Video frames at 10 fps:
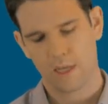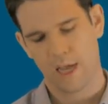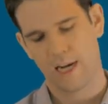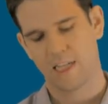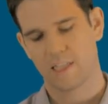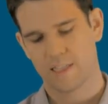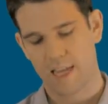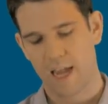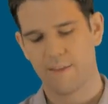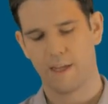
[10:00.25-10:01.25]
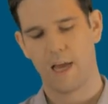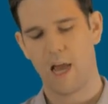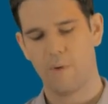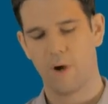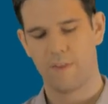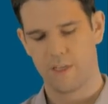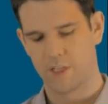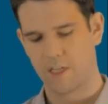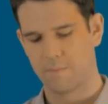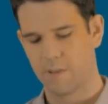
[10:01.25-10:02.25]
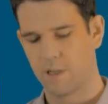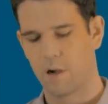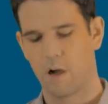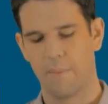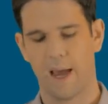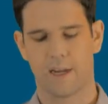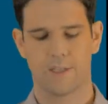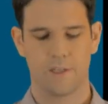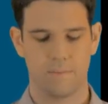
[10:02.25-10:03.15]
and I say that I want the JSONP callback to